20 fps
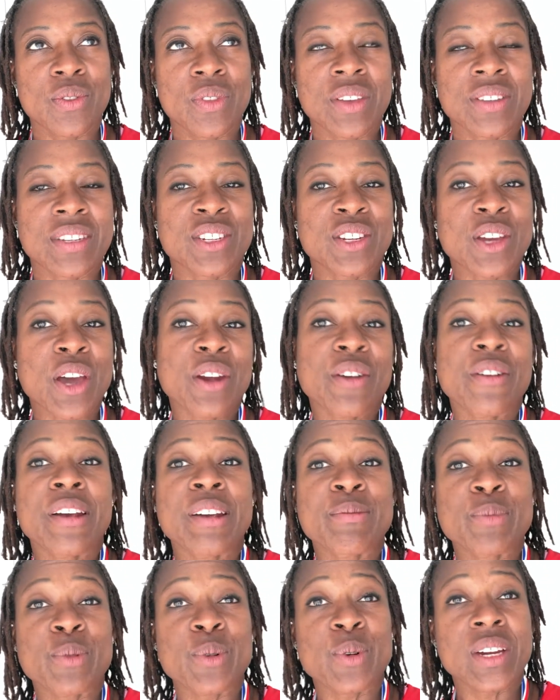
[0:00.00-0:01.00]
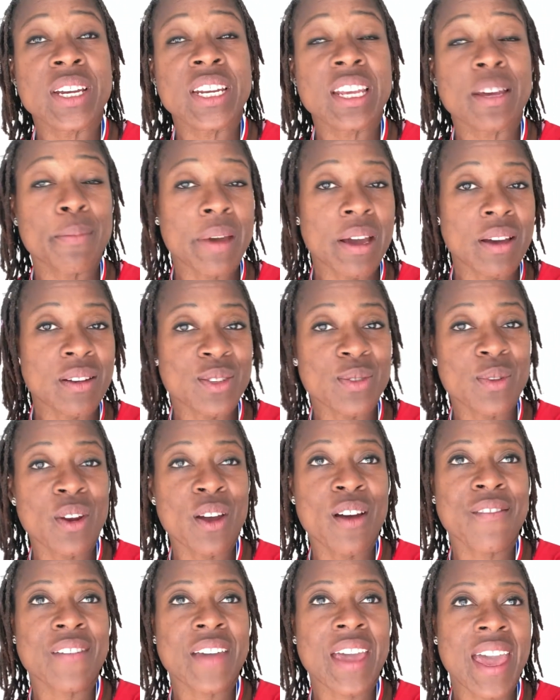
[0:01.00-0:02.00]
there's a turnaround point about
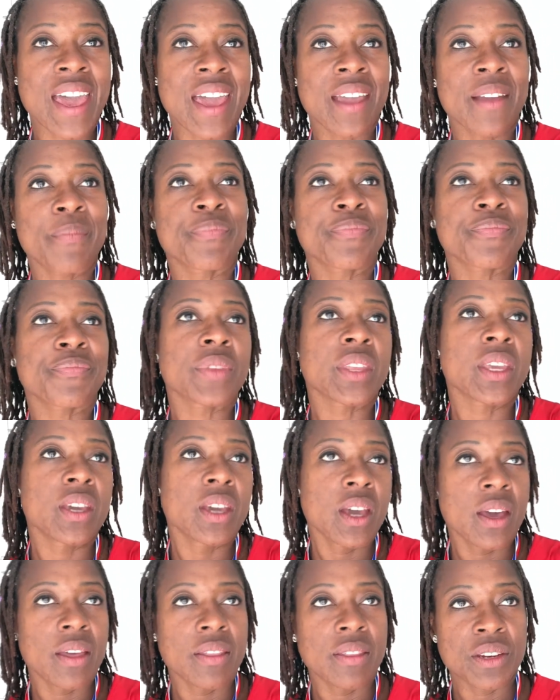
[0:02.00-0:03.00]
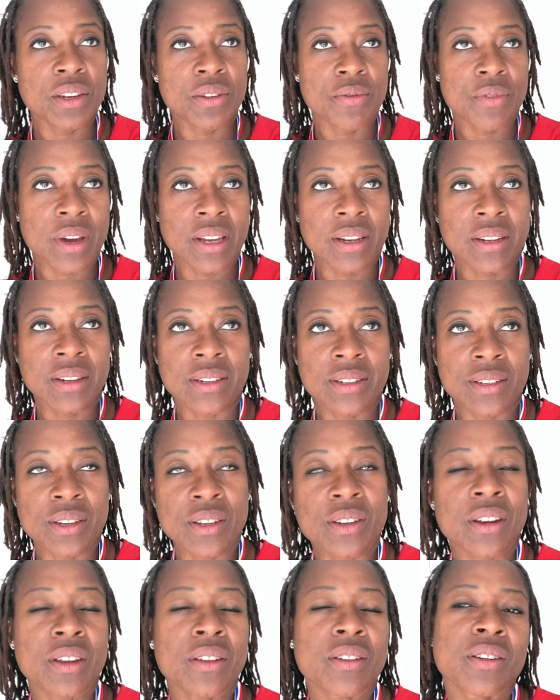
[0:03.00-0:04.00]
2.5K, and then run, so
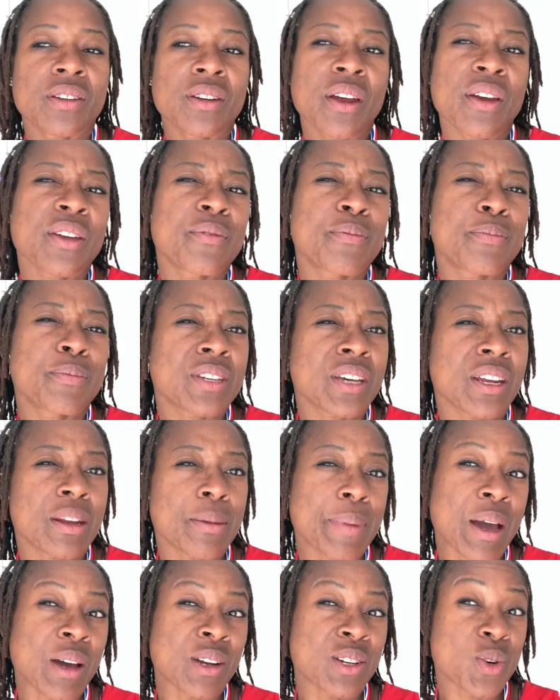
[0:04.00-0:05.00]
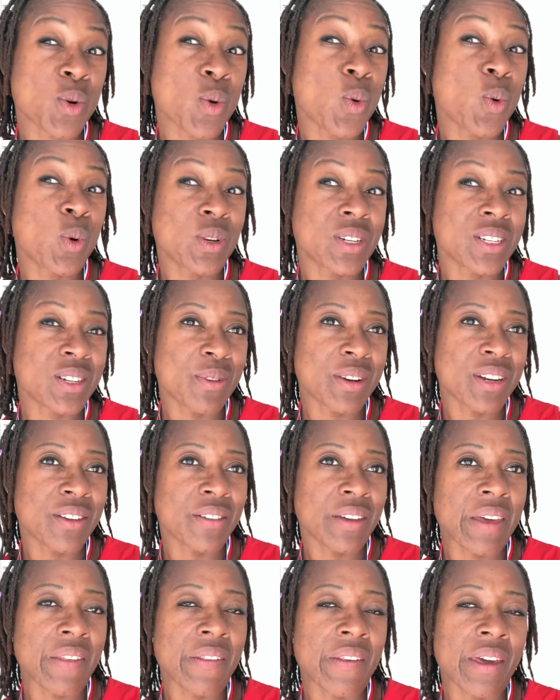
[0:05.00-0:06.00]
you know you've done about a quarter when you
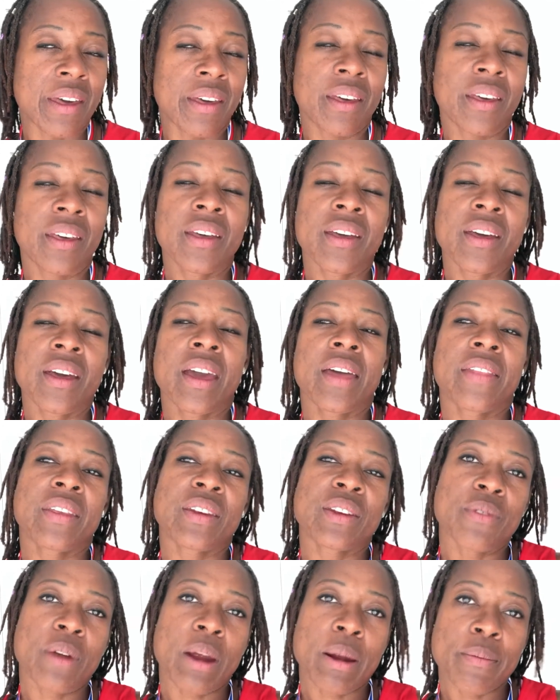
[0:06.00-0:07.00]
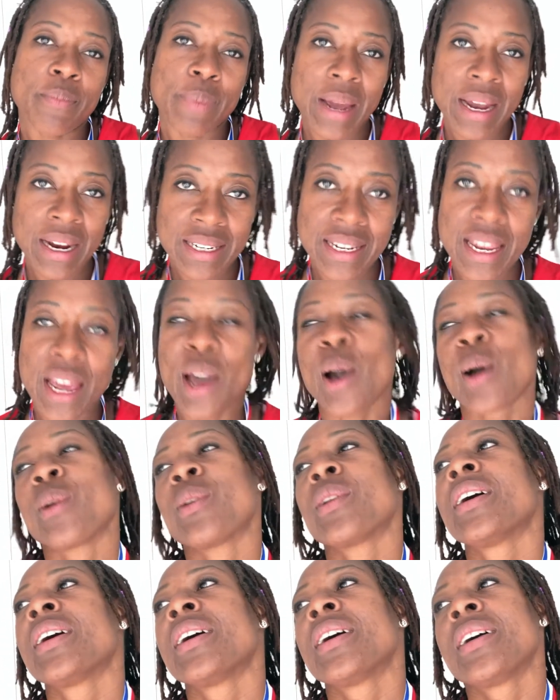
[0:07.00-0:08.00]
get there, and then you run back
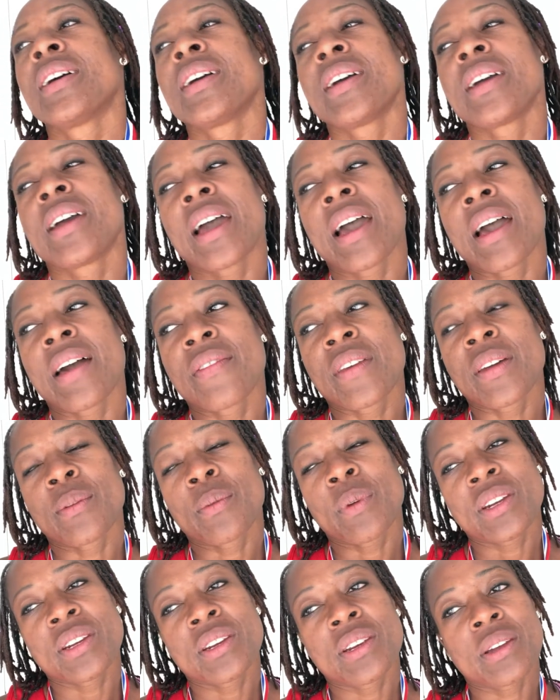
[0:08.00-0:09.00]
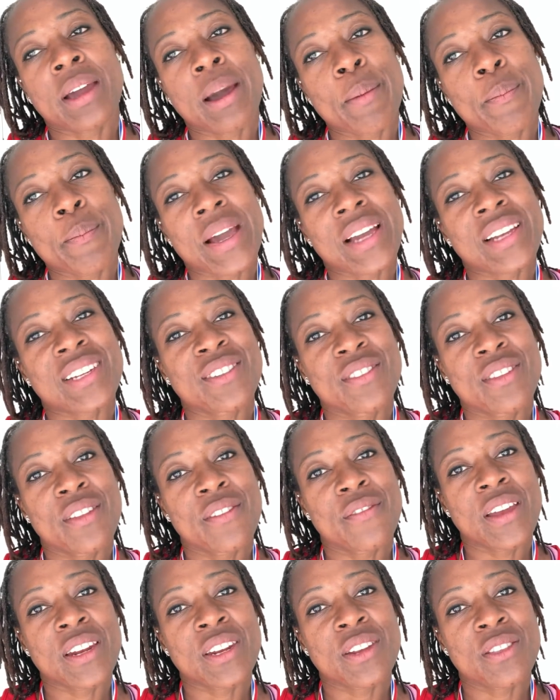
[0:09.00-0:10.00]
down, and then when you come back to
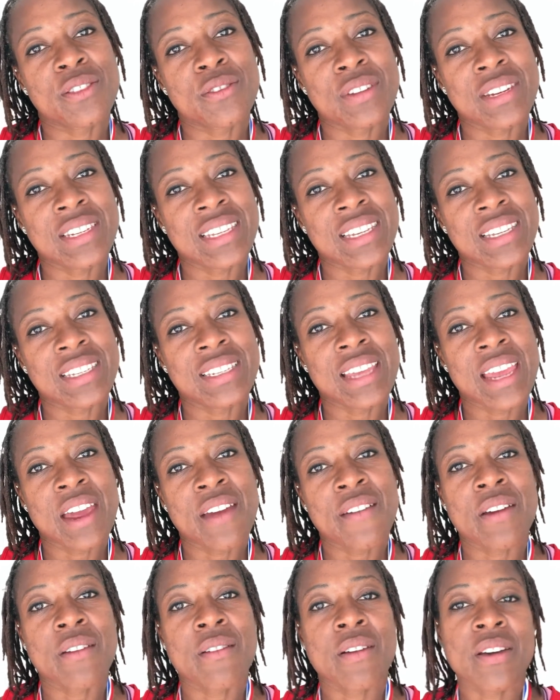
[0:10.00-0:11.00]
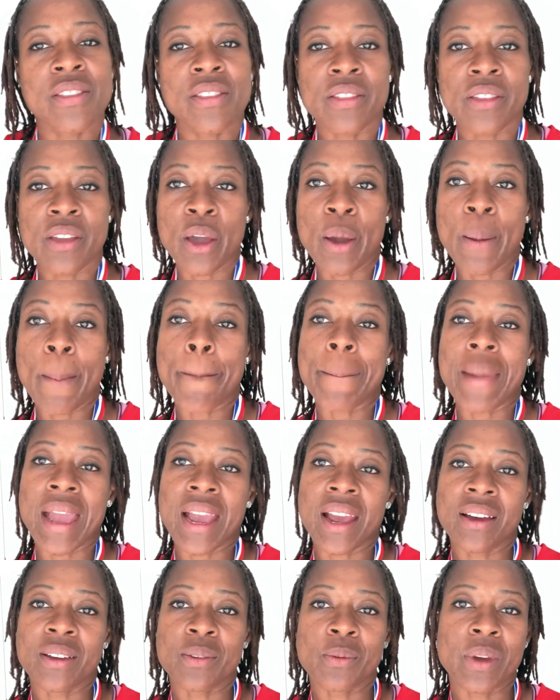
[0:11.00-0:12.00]
the Venue 360 area, rather than going
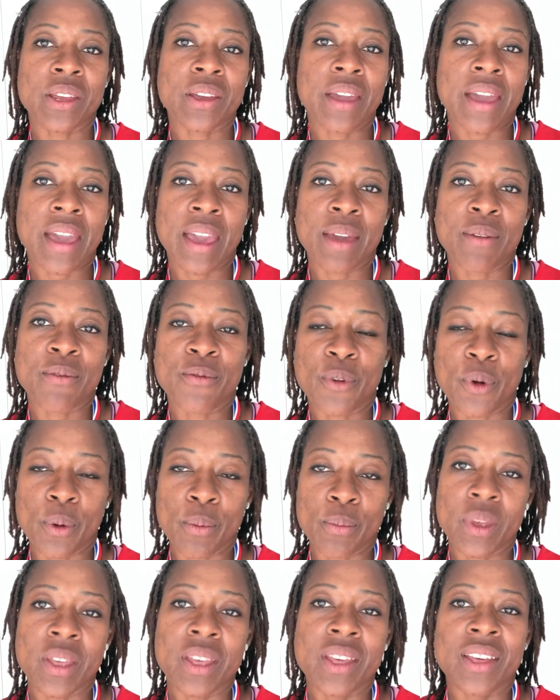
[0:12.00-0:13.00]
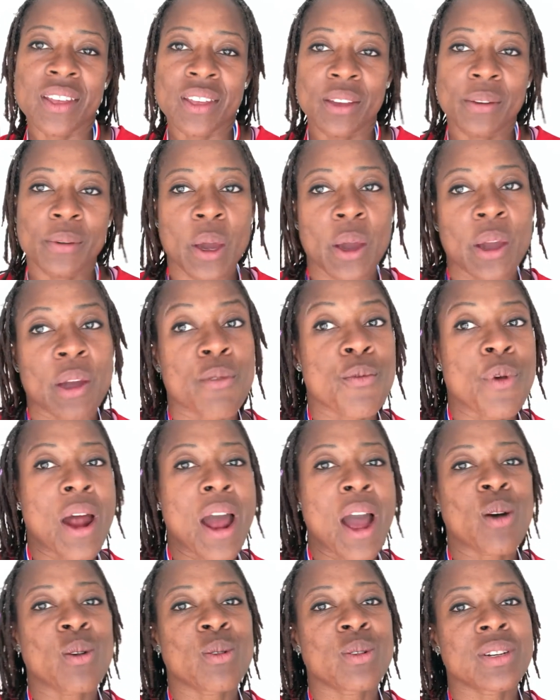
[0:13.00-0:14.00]
back where you came from, you're going
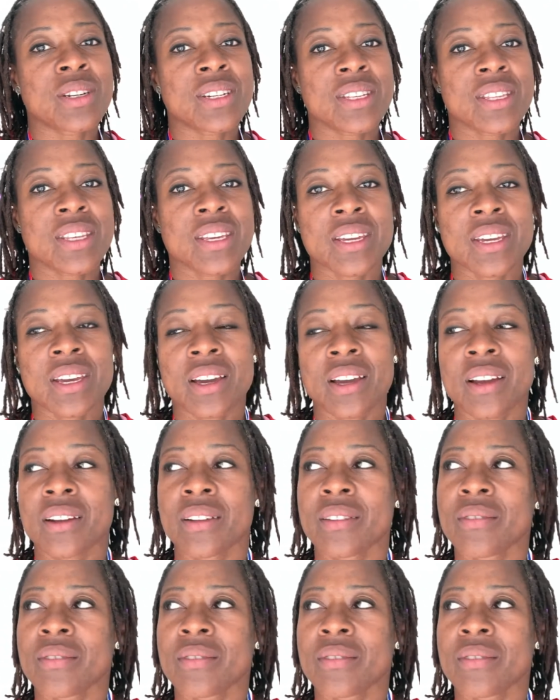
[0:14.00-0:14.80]
around the,